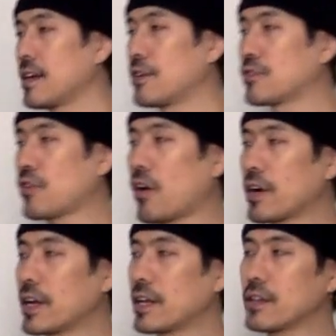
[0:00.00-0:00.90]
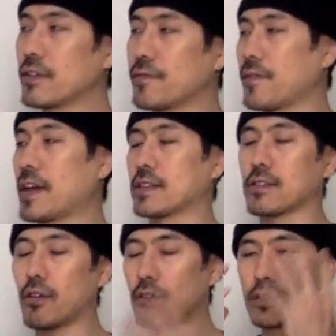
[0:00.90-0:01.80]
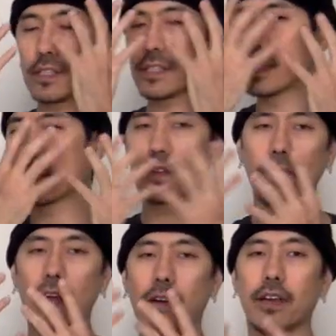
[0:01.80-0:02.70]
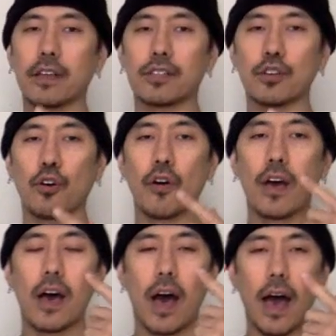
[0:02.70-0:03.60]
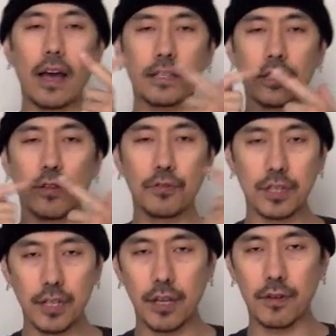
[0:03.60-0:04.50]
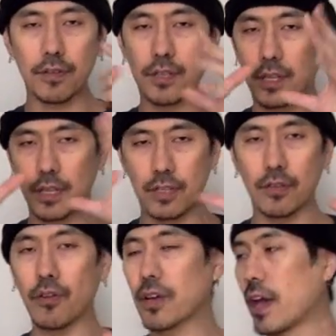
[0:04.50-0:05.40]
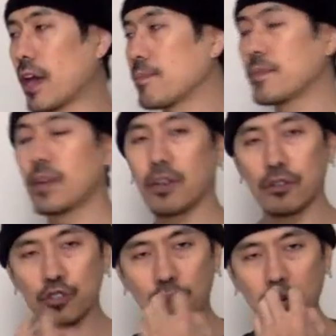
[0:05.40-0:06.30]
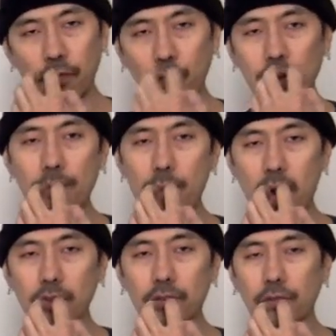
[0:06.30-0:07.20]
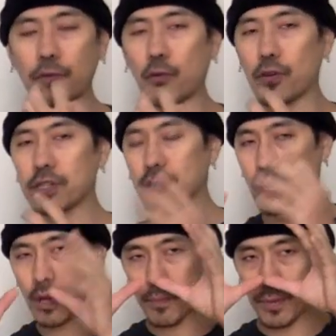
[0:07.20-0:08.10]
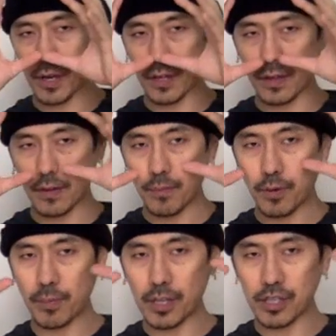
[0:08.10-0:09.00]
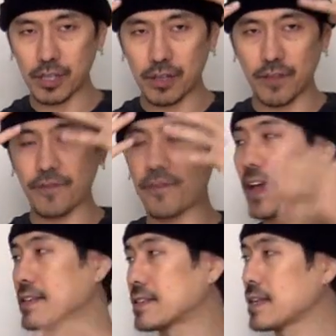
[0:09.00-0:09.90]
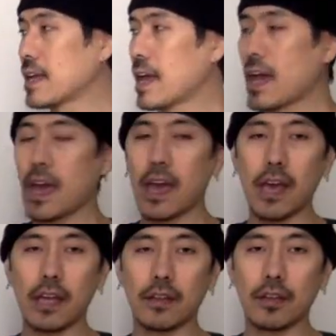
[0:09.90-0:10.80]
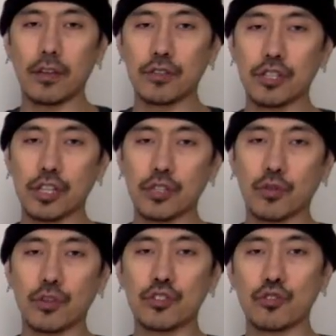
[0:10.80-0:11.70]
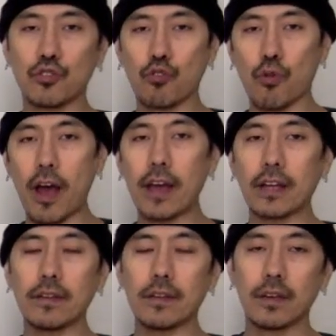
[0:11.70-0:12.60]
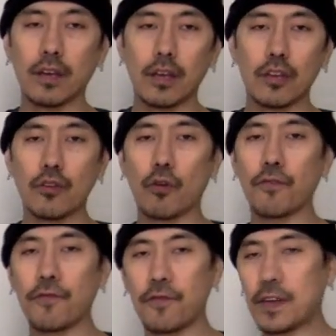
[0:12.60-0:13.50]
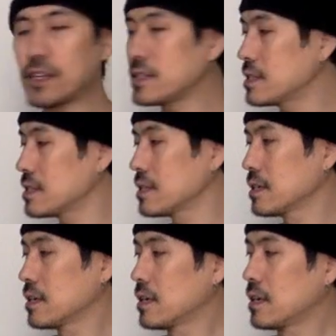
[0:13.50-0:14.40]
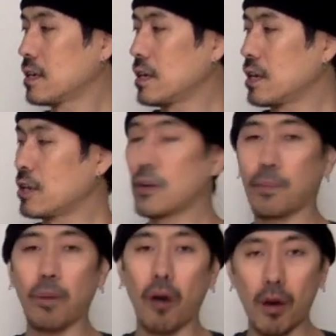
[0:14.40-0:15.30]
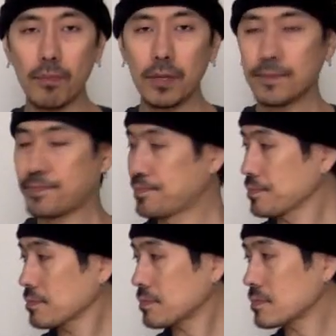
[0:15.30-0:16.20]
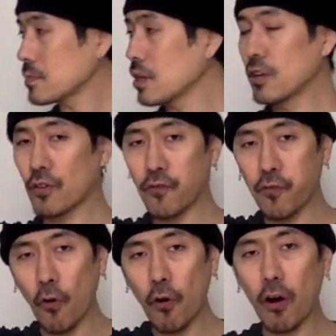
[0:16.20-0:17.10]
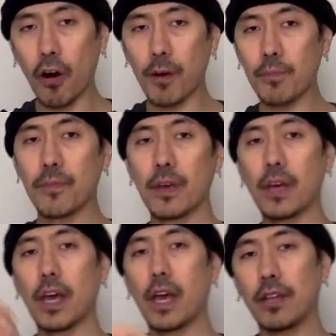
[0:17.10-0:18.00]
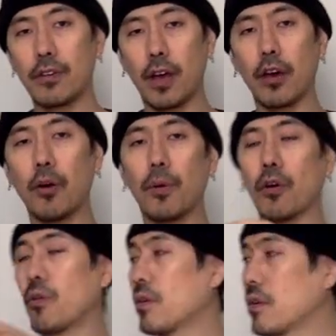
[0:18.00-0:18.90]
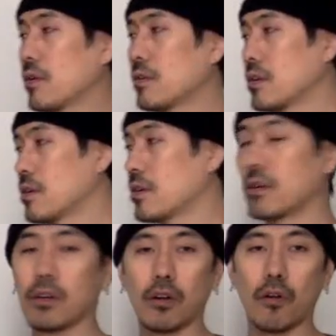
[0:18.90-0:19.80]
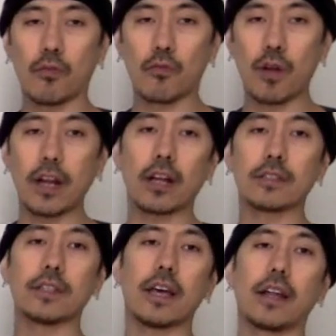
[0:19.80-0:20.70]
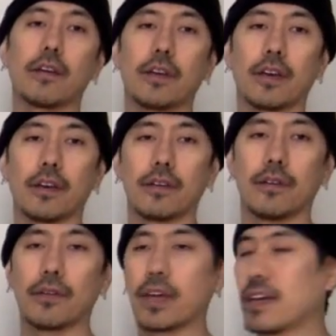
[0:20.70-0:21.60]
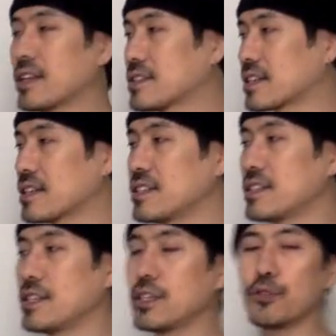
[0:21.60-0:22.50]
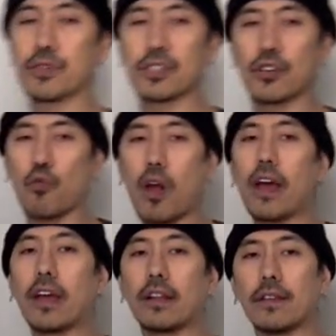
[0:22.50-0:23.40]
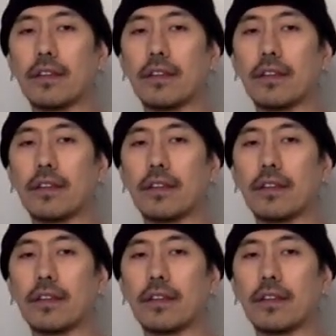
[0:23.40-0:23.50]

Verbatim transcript: You're targeting the face, all the sensitive area, so eyes, nose, and ears, it's all game. You're trying to avoid the mouth, of course, but pretty much the face and you're just going to grind your fist, your palm, your forearm, and your elbow right onto that area. Okay, it's a continuous grind.